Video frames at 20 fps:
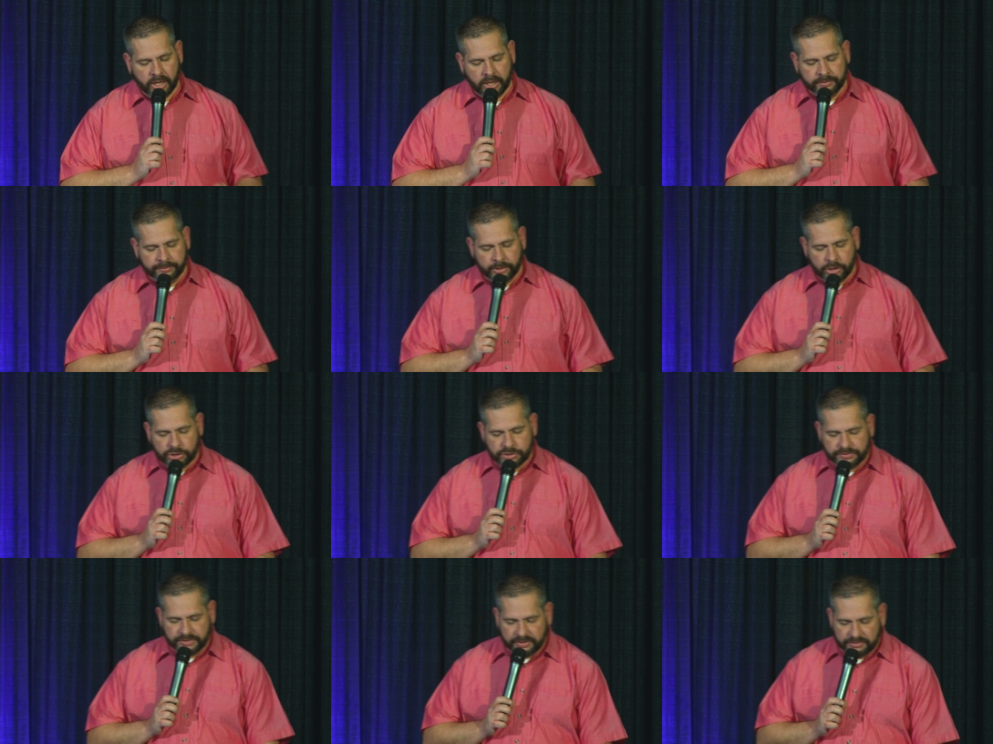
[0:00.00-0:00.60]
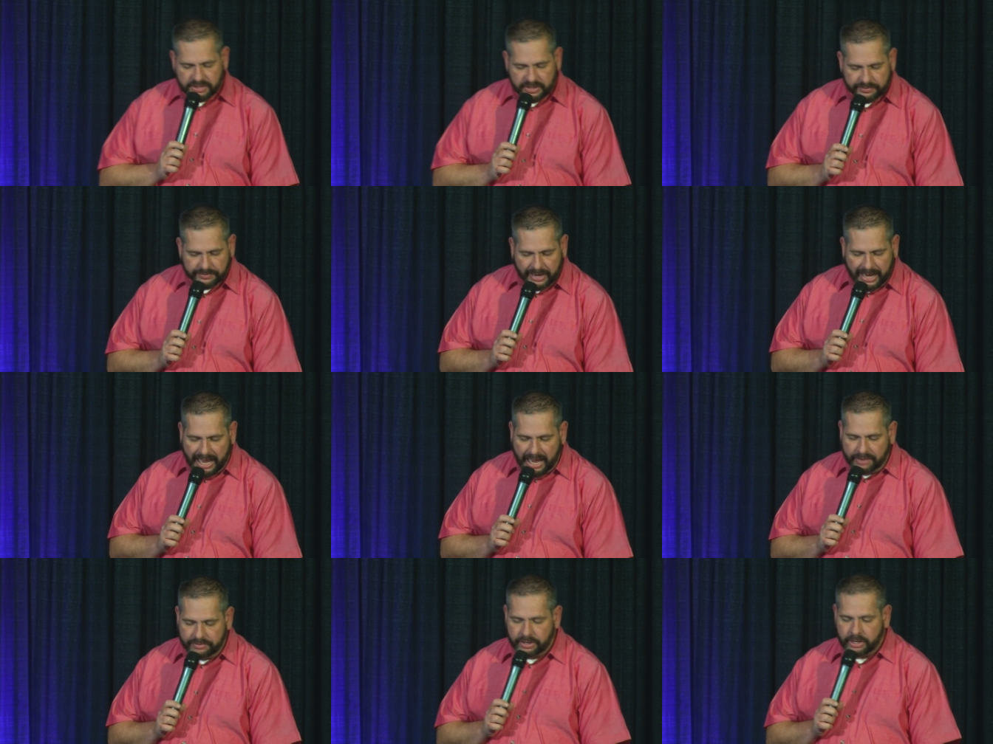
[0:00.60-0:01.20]
In verse
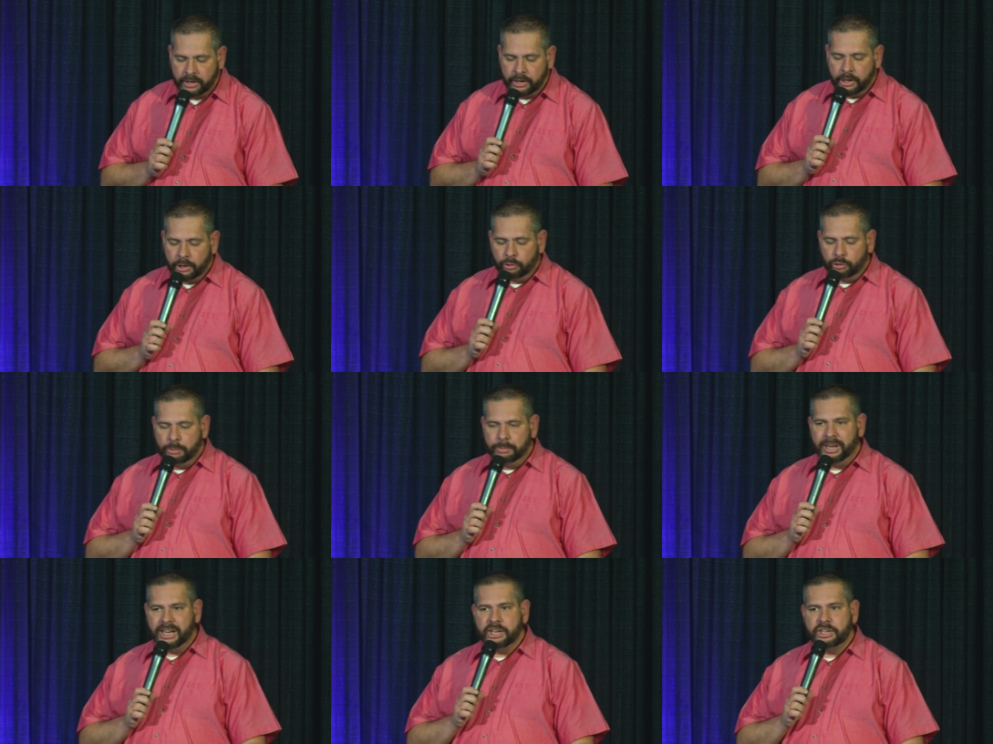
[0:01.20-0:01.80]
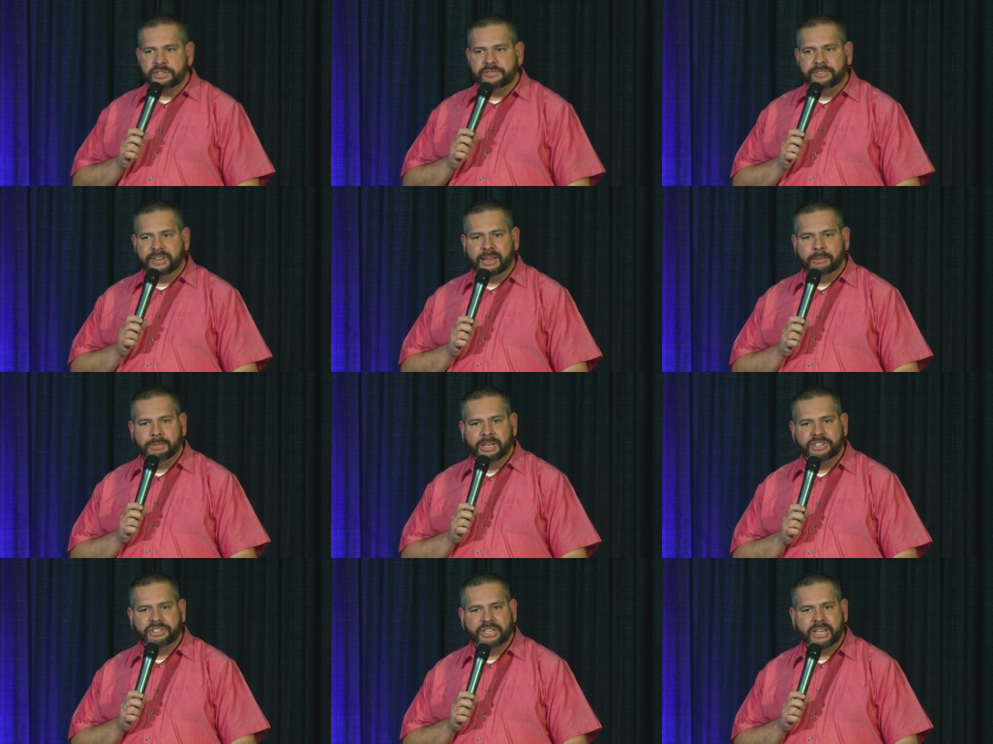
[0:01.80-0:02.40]
55, Rebecca's
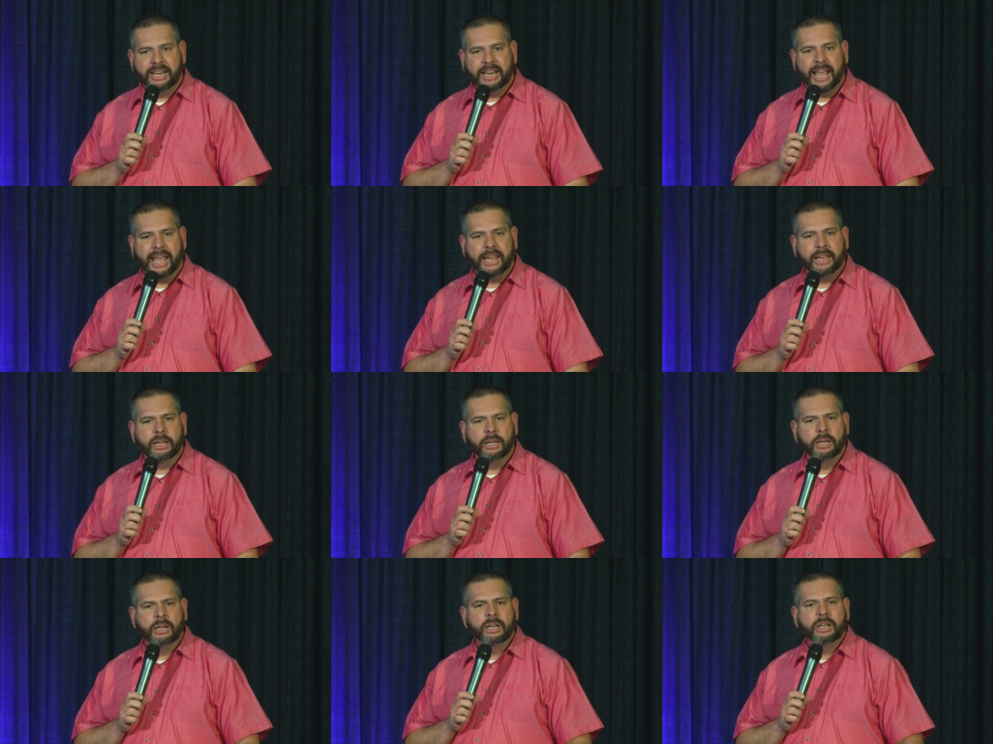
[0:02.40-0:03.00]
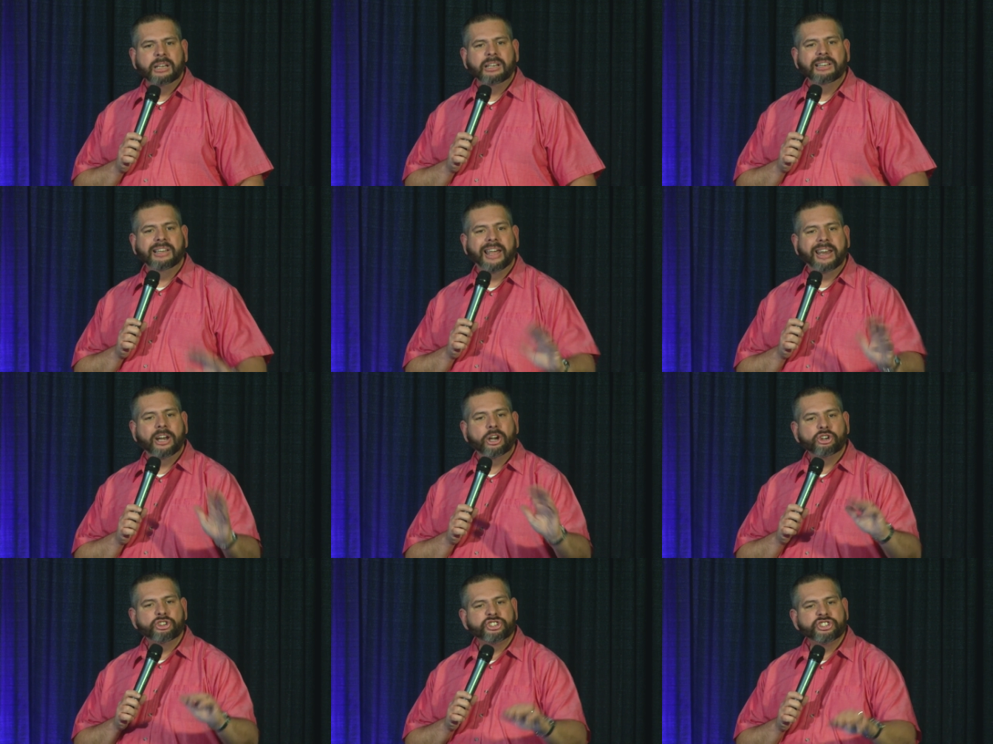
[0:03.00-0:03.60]
family said, Hey,
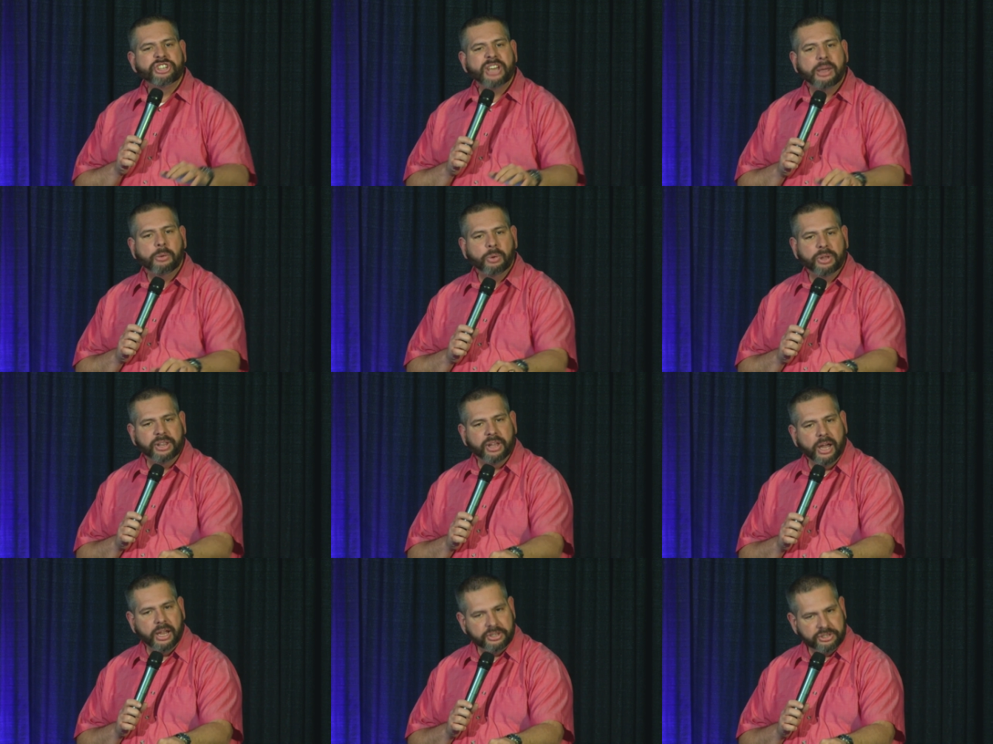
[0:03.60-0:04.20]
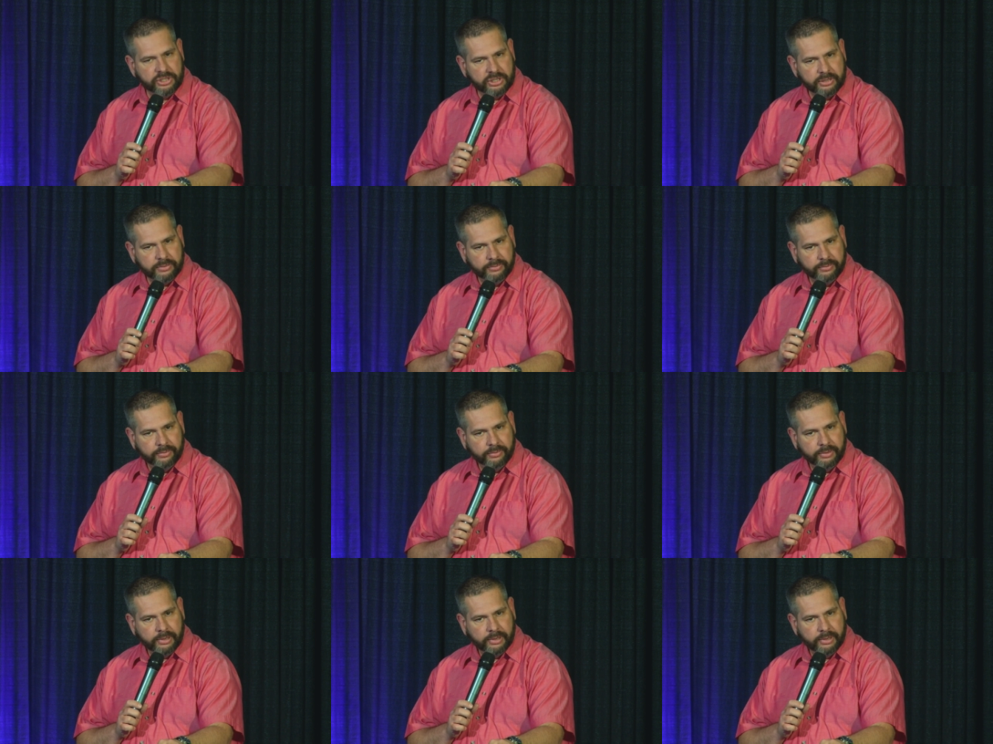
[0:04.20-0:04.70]
let her stay with us.